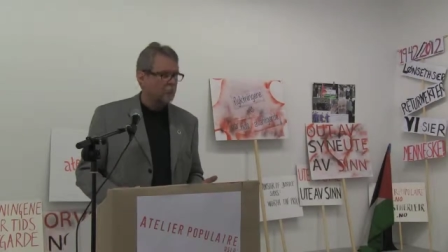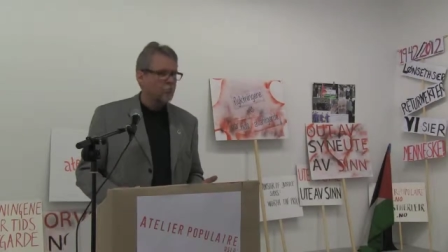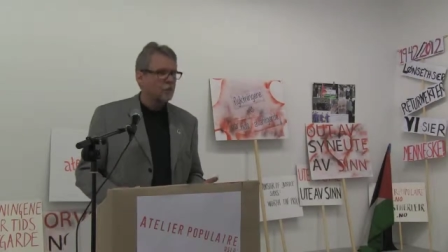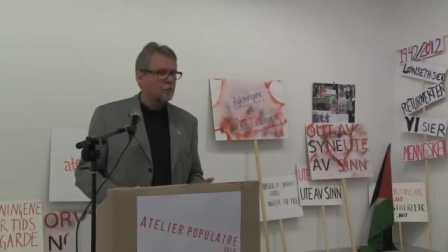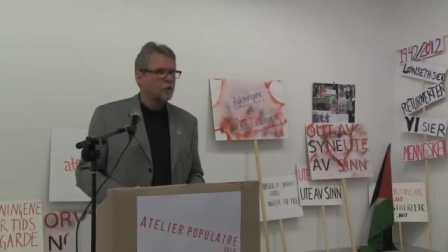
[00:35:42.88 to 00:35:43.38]

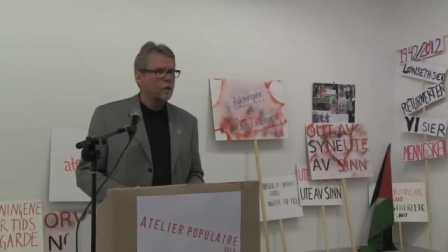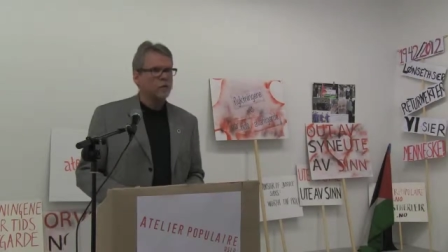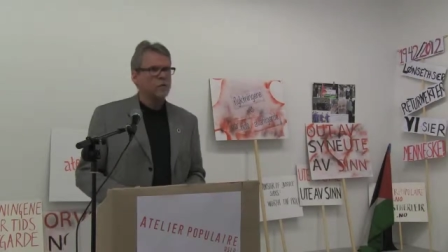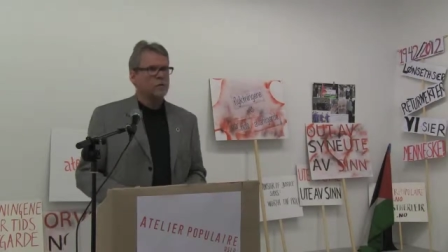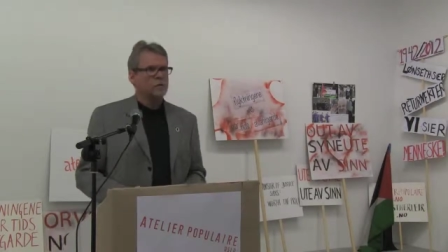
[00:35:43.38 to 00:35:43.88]
The only
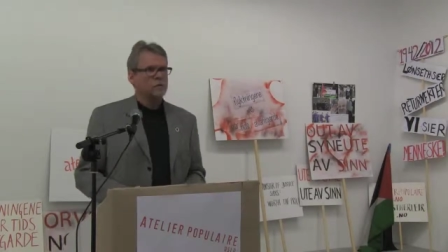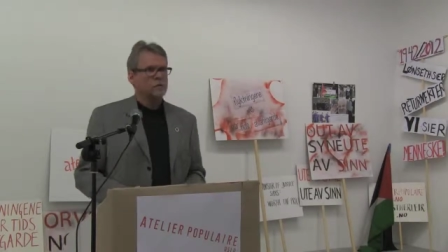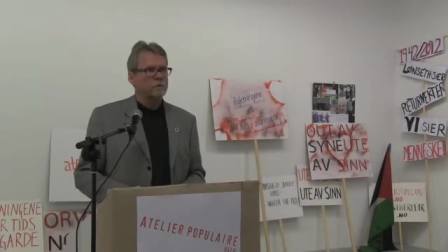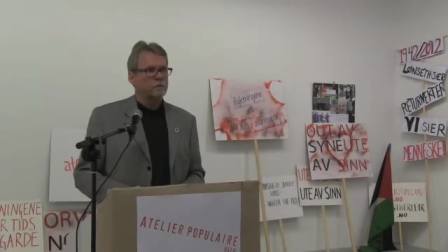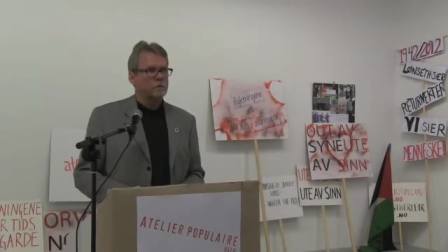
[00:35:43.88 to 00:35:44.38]
goal,
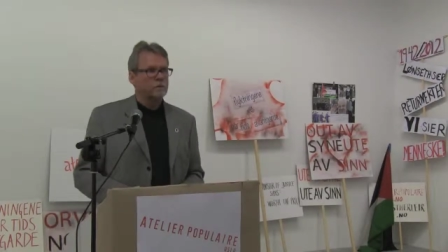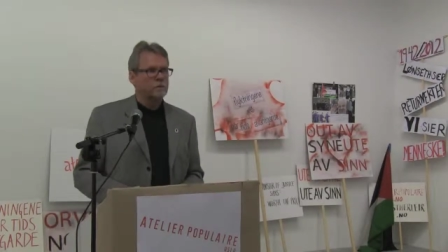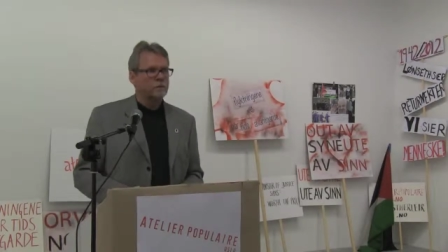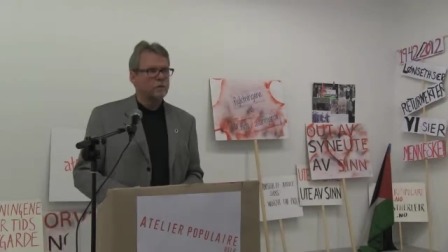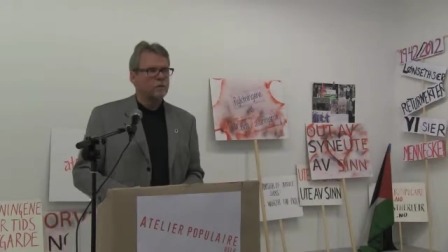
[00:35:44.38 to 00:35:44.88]

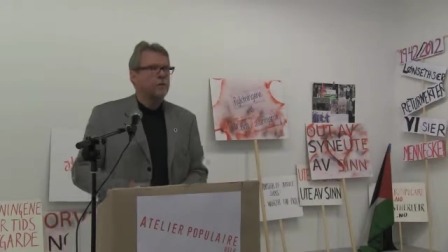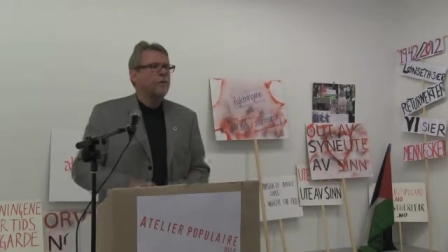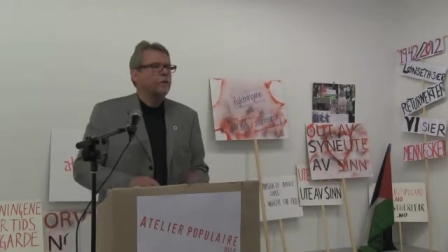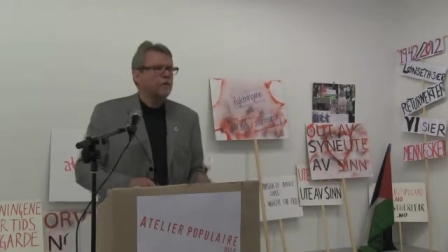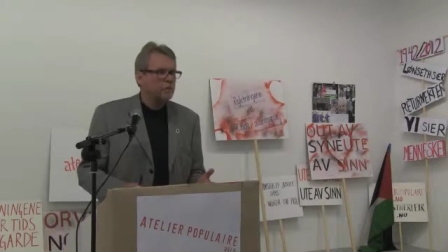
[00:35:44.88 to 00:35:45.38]
or the only
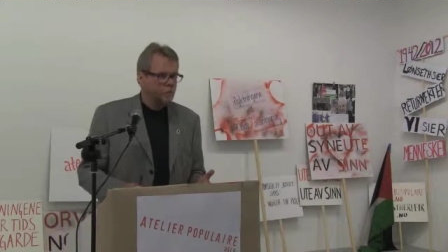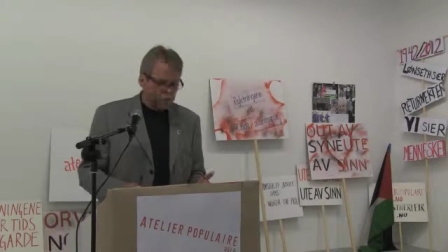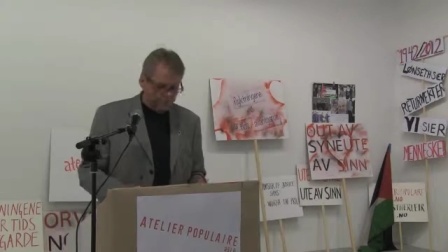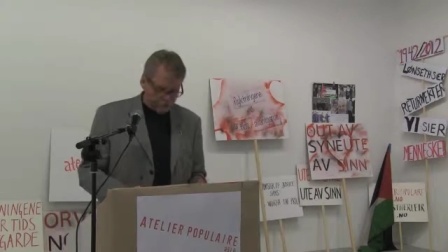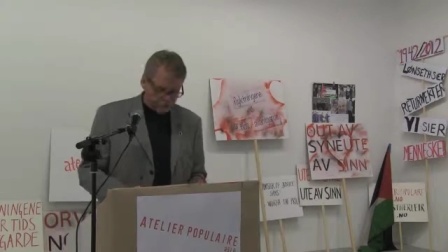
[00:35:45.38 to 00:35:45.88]
possible
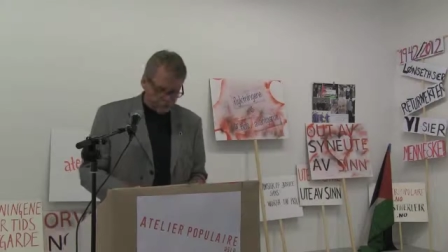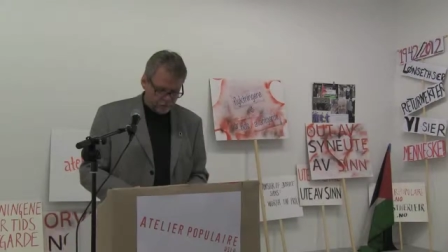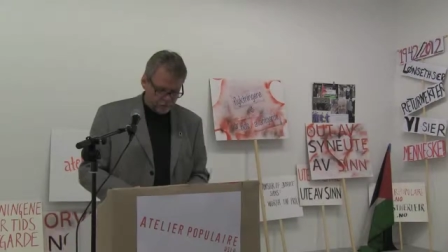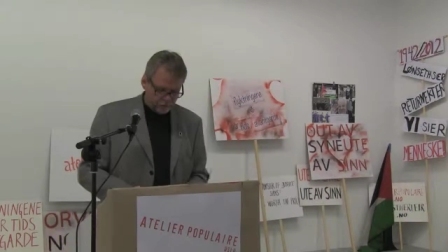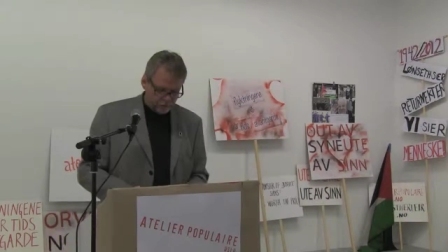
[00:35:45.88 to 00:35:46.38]

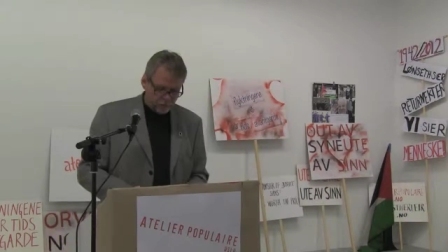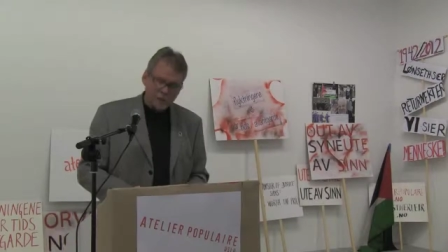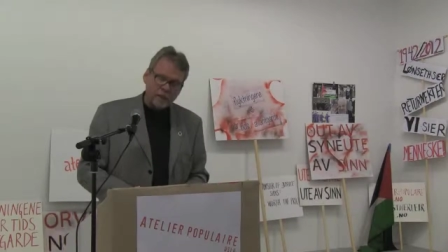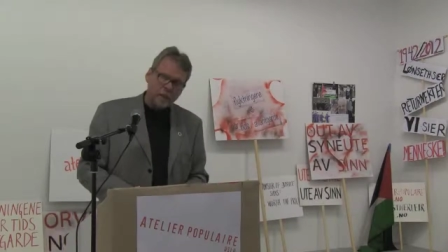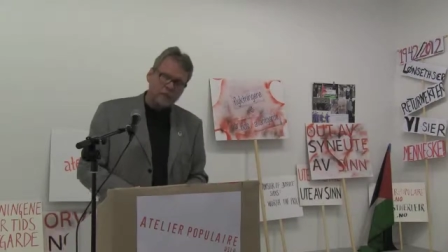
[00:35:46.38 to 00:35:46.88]
solution,
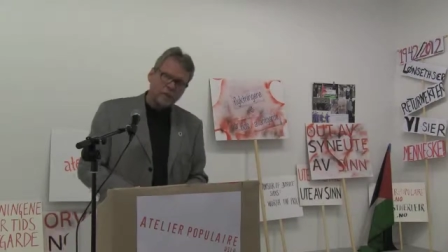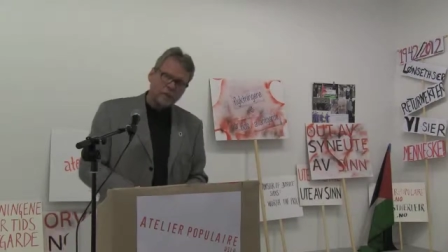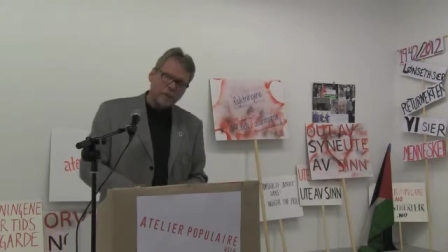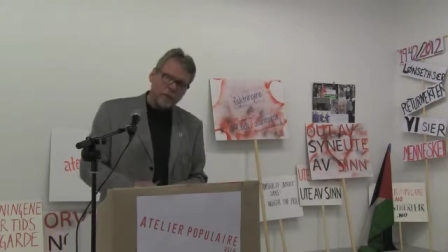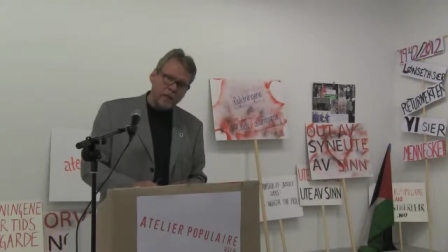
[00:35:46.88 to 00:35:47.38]
is
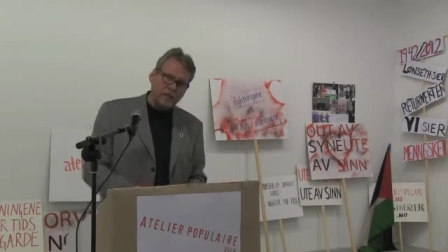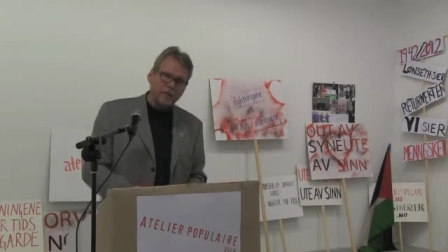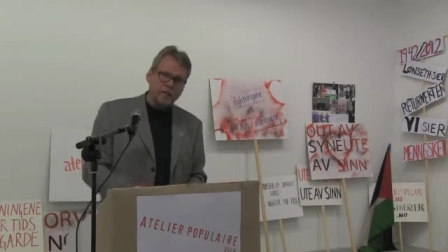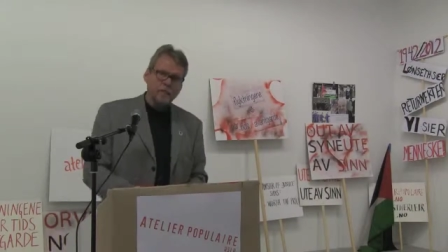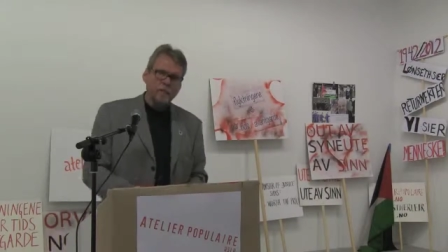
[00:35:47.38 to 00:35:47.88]
to
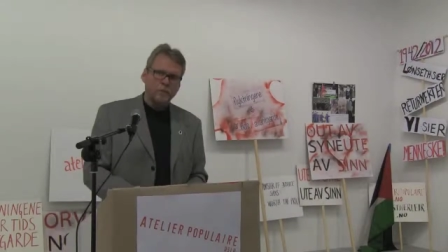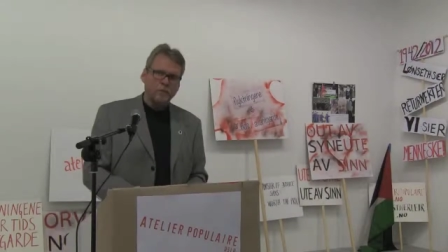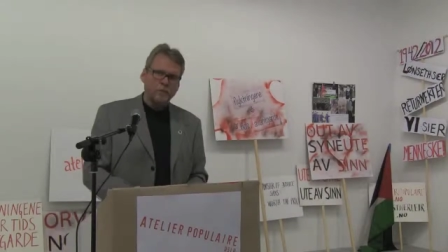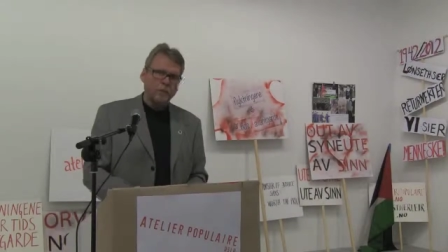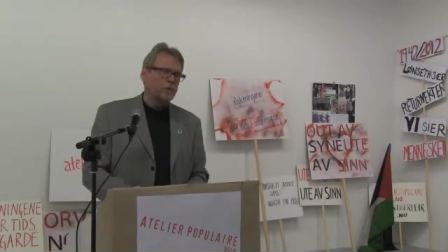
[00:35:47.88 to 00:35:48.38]
help
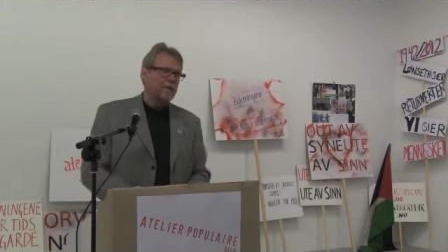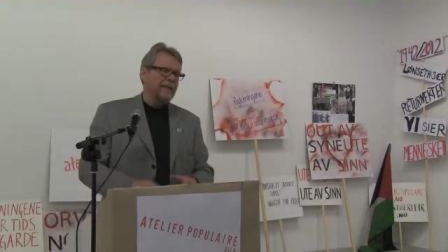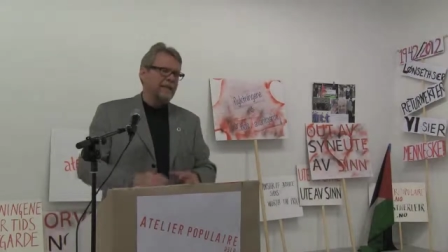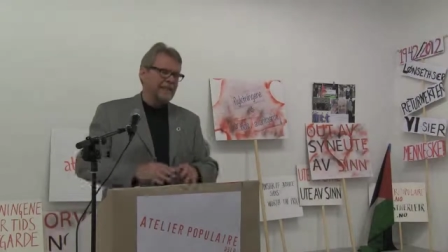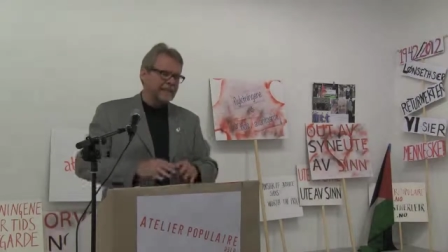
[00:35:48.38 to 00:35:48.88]
people
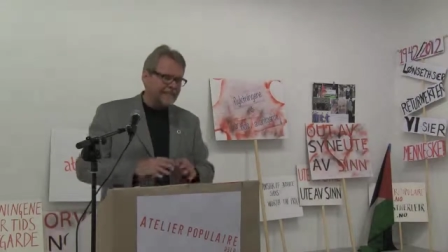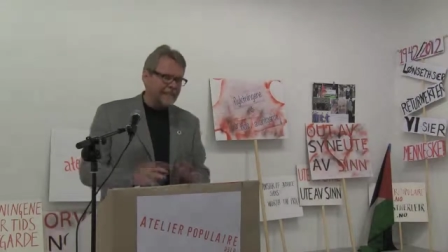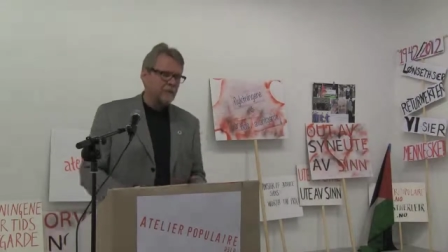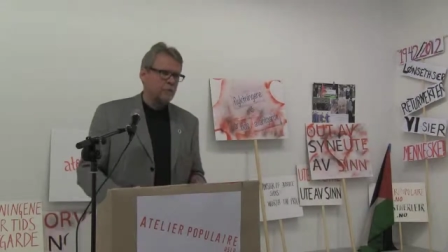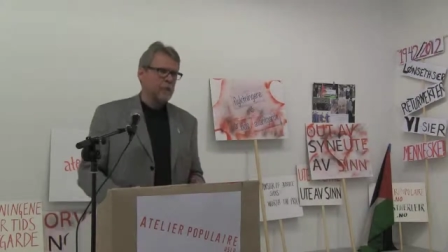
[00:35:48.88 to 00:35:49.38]

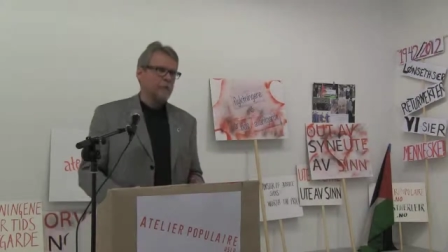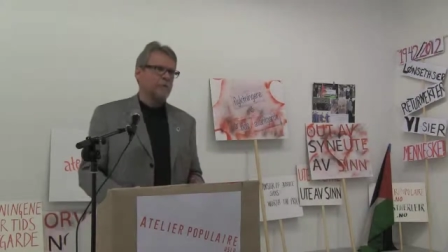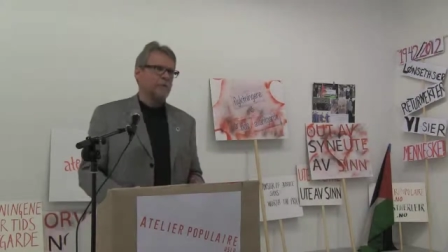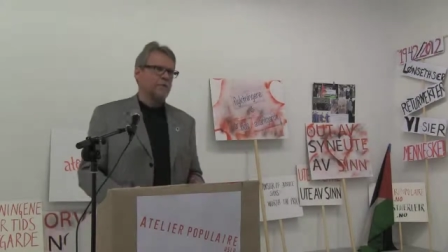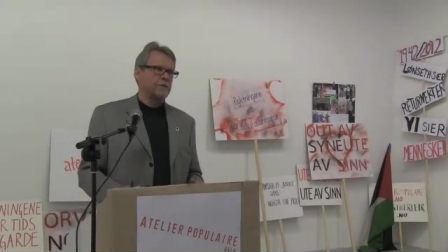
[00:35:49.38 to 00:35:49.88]
get
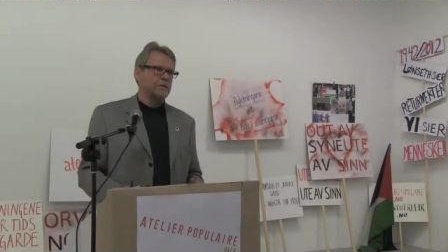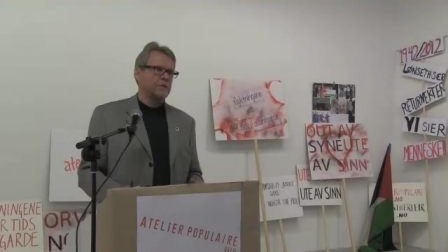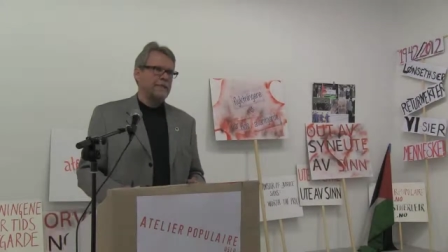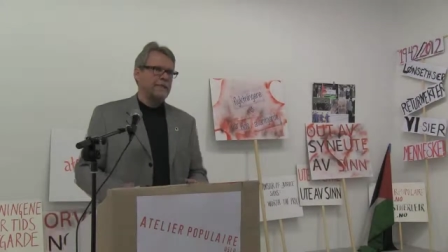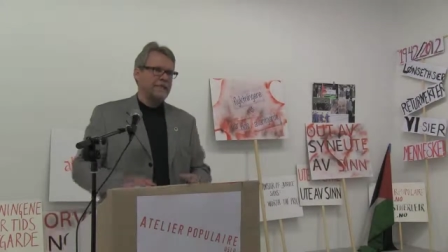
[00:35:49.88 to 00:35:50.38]

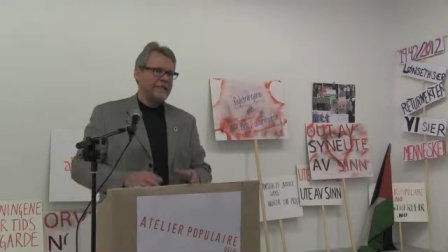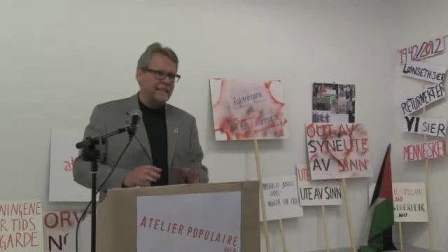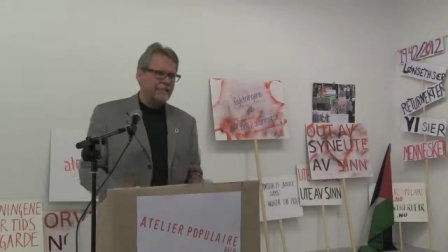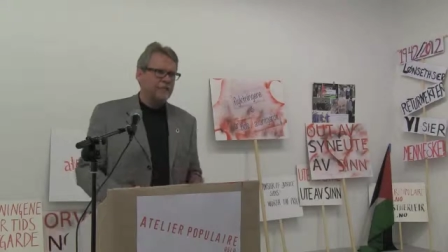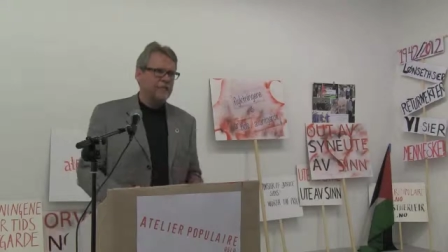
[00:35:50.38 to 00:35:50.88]
papers,
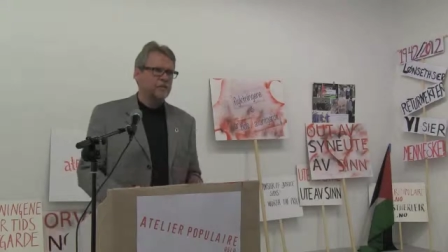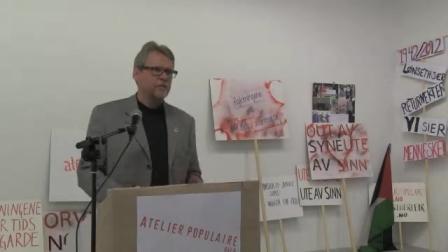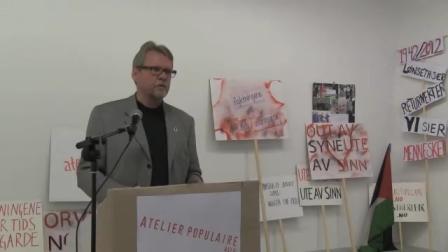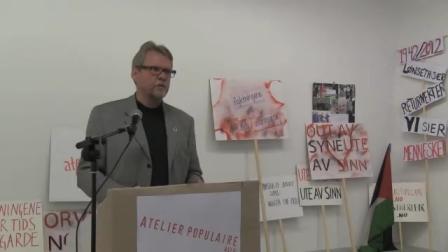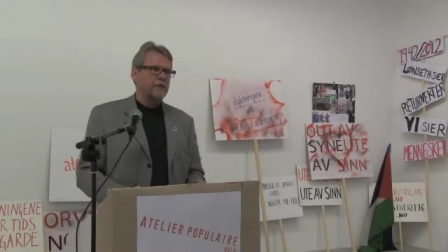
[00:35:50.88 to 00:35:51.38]
get
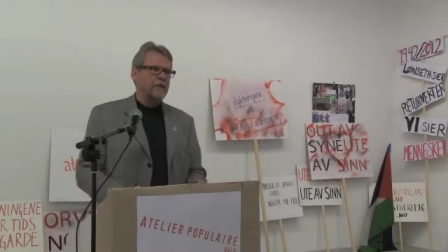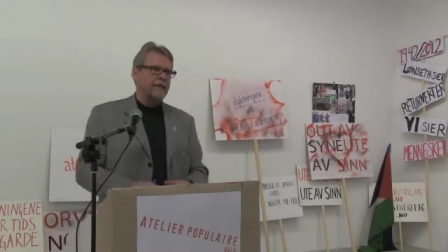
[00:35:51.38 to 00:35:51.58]
registered,